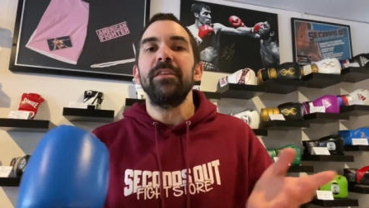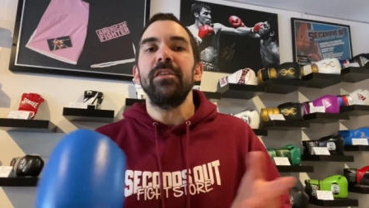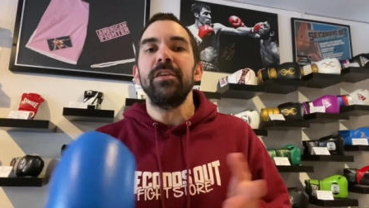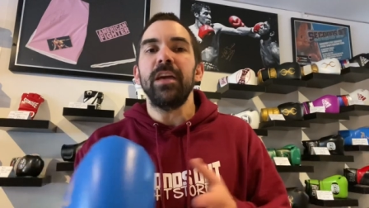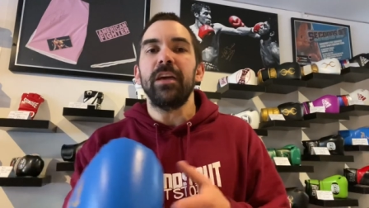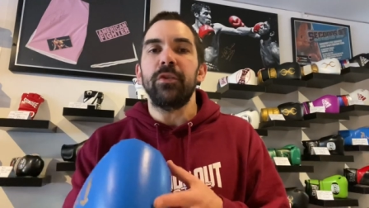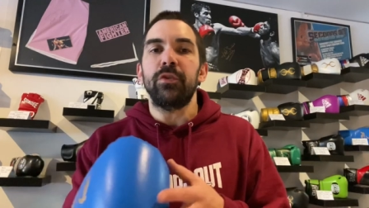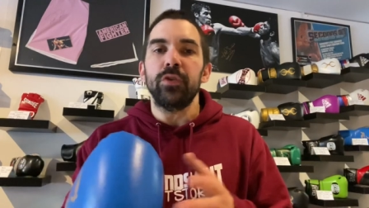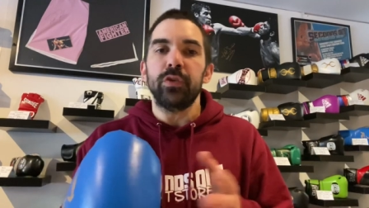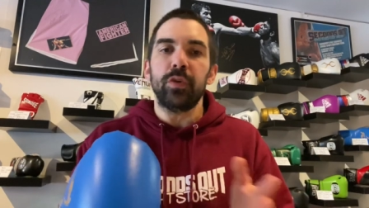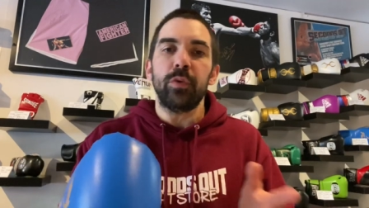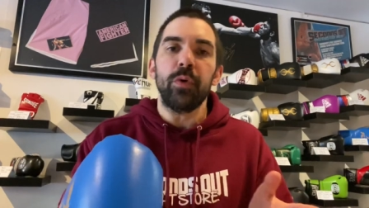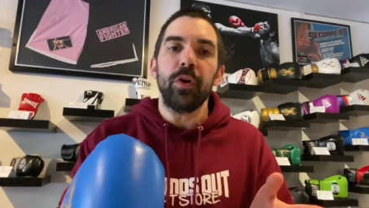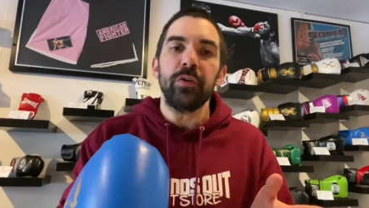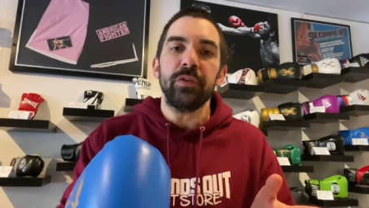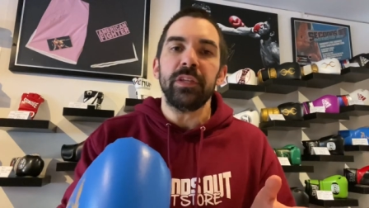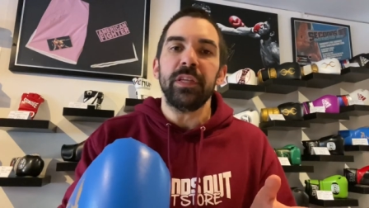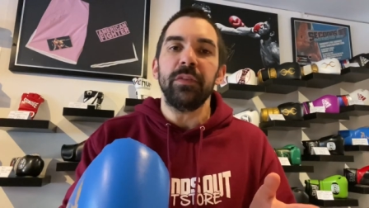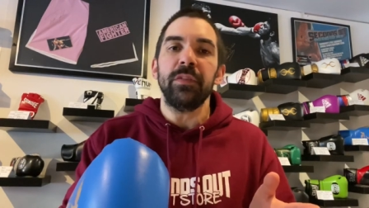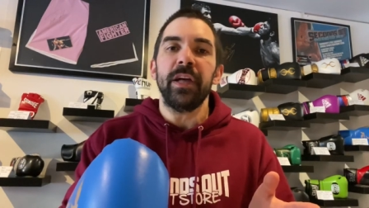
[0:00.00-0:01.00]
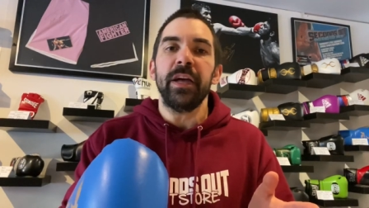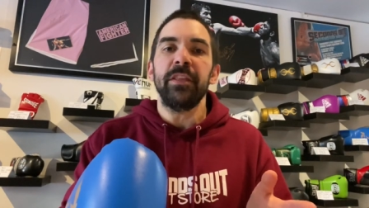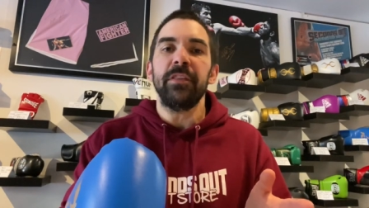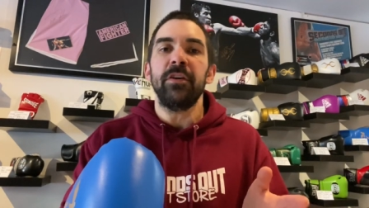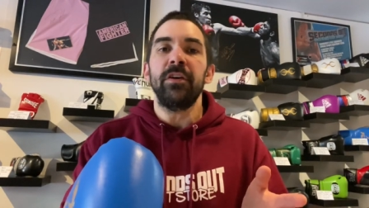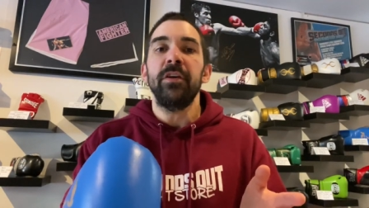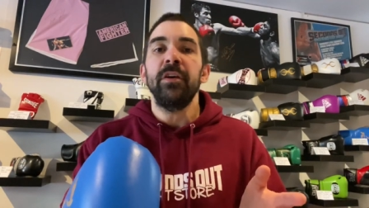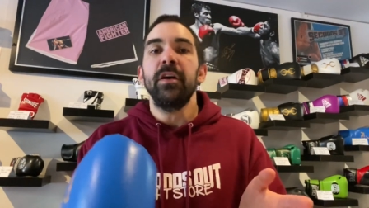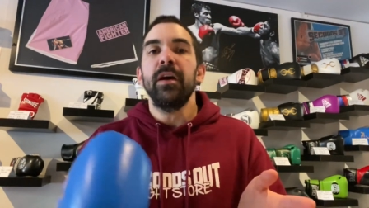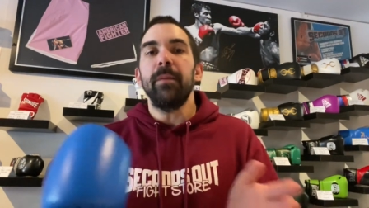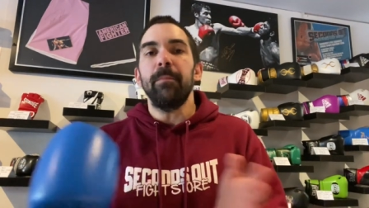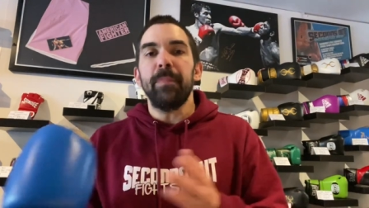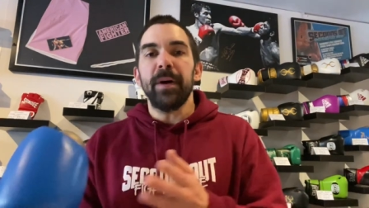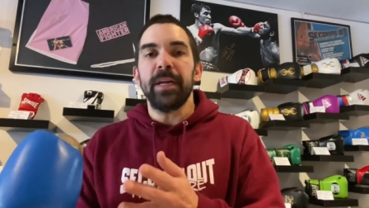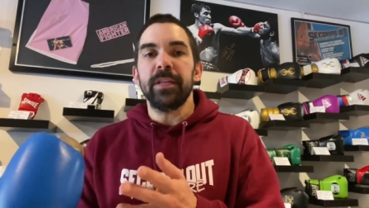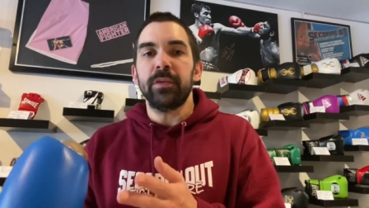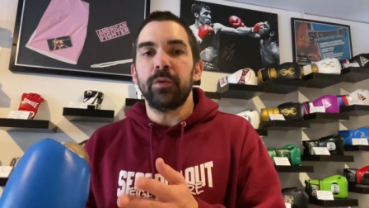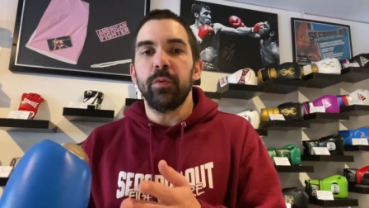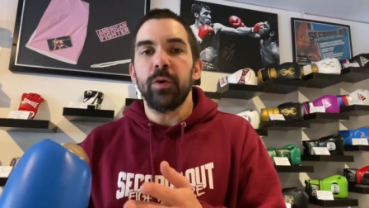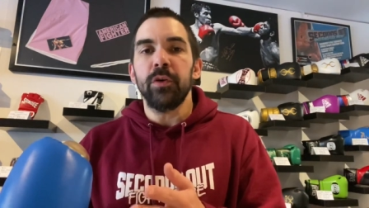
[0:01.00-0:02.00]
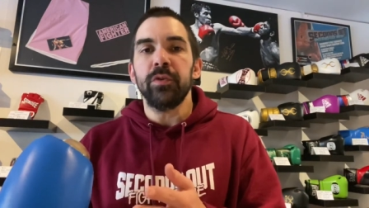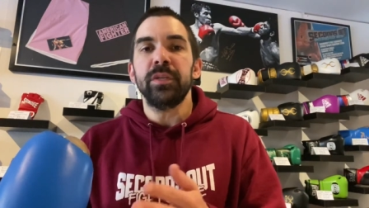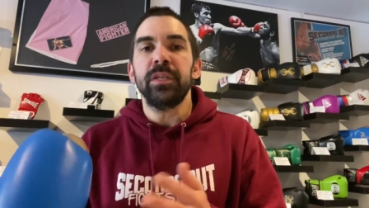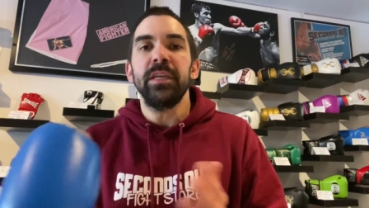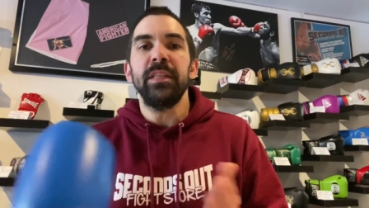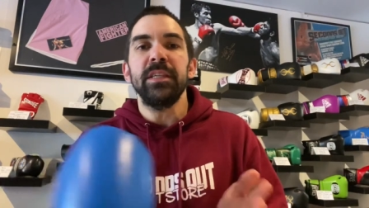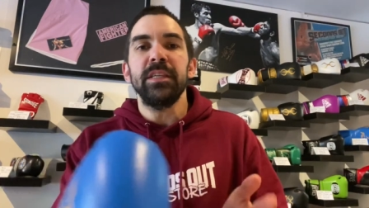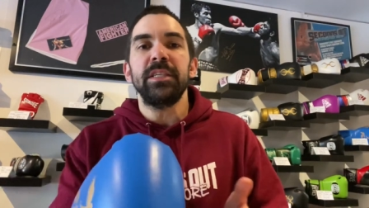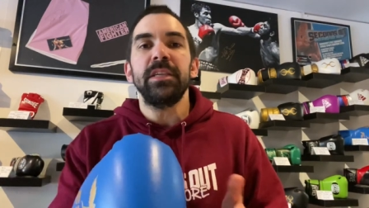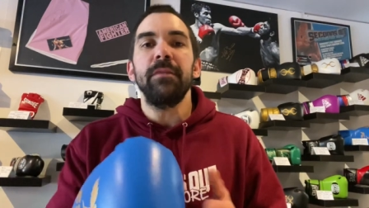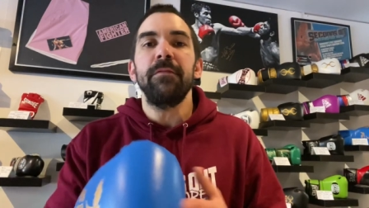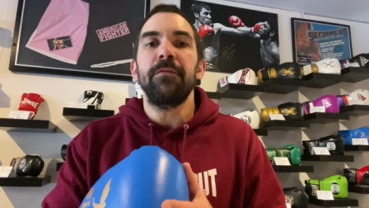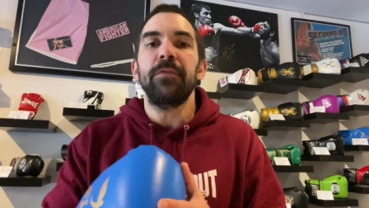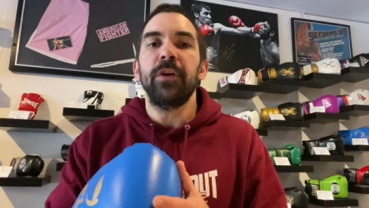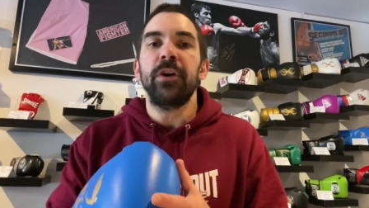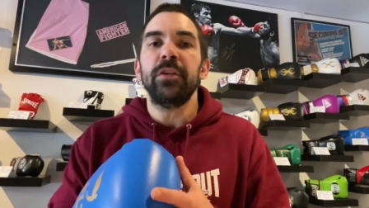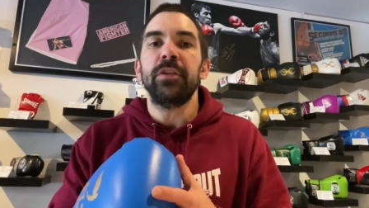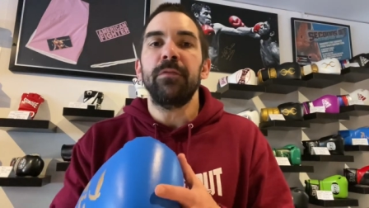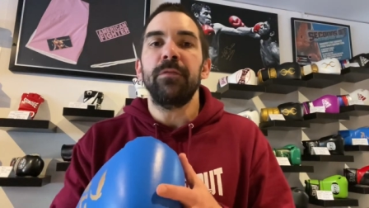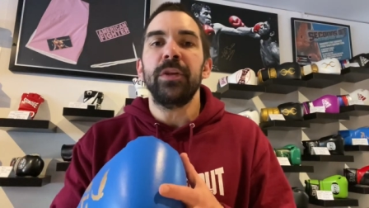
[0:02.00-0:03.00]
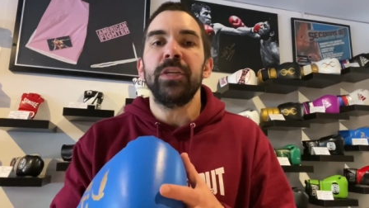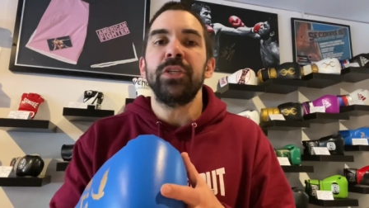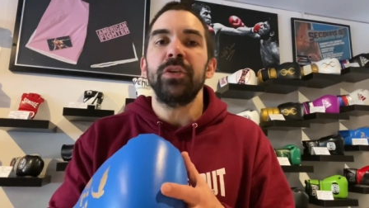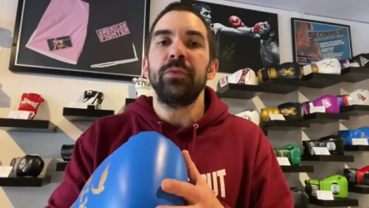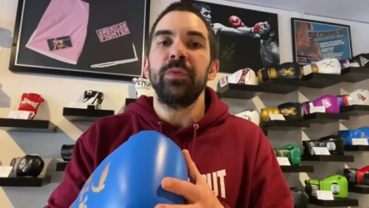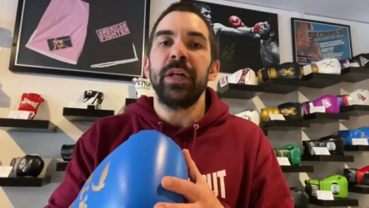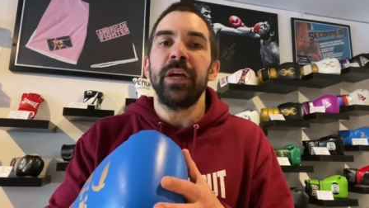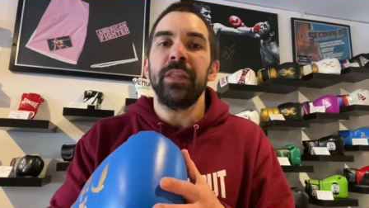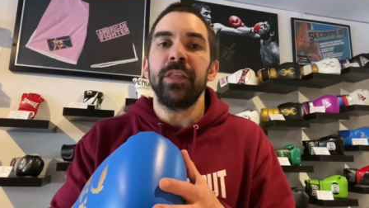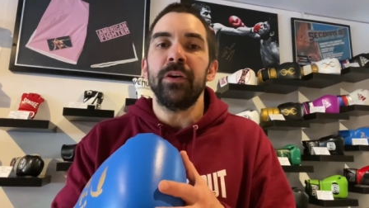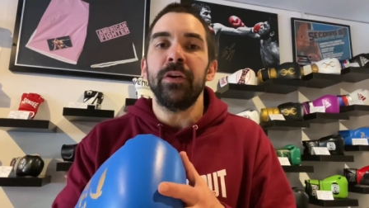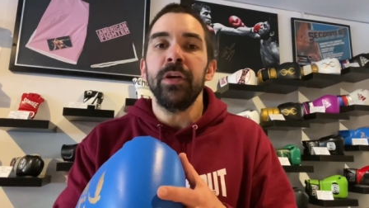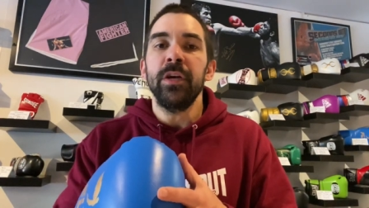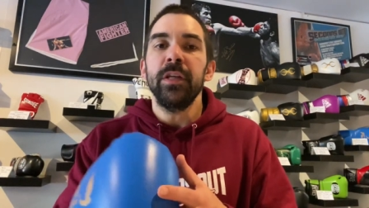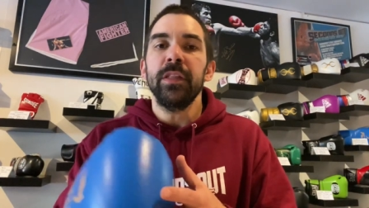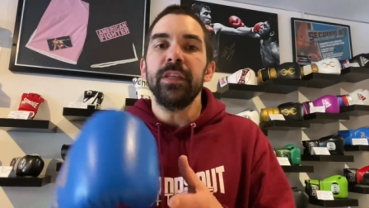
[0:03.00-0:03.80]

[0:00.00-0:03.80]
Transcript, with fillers: you get good quality leather and bad quality, and the same for artificial leather.